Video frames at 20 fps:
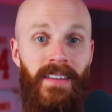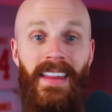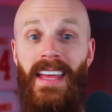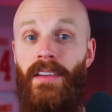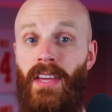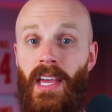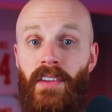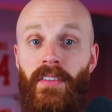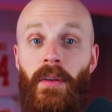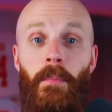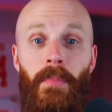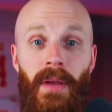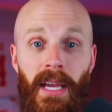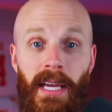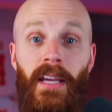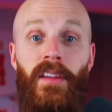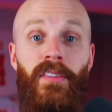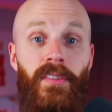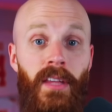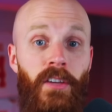They've given
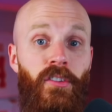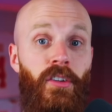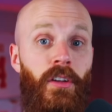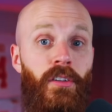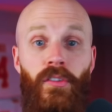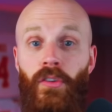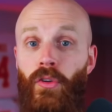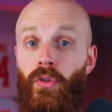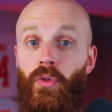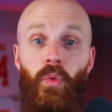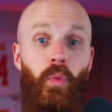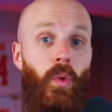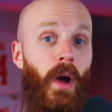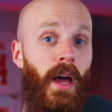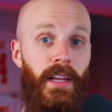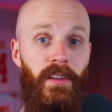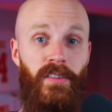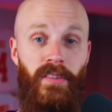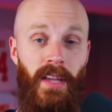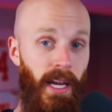big extensions to
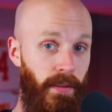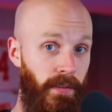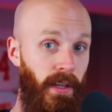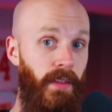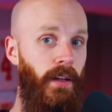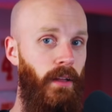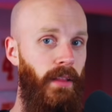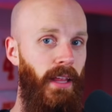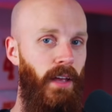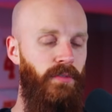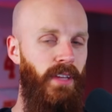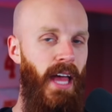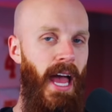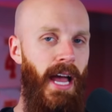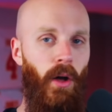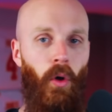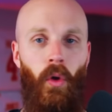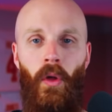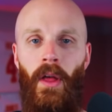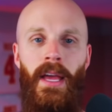Ronnie Stanley, their left
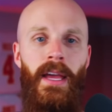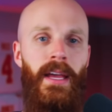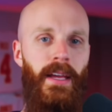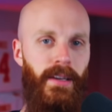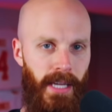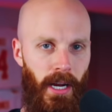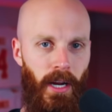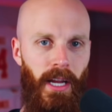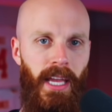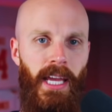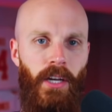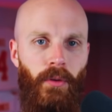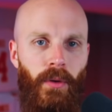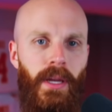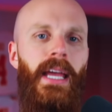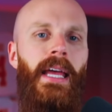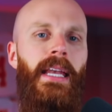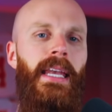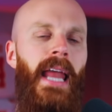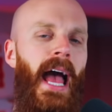tackle, Derrick
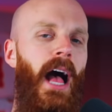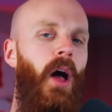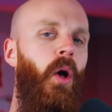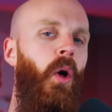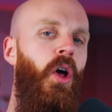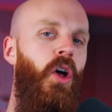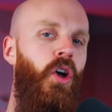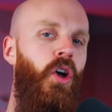Henry, and now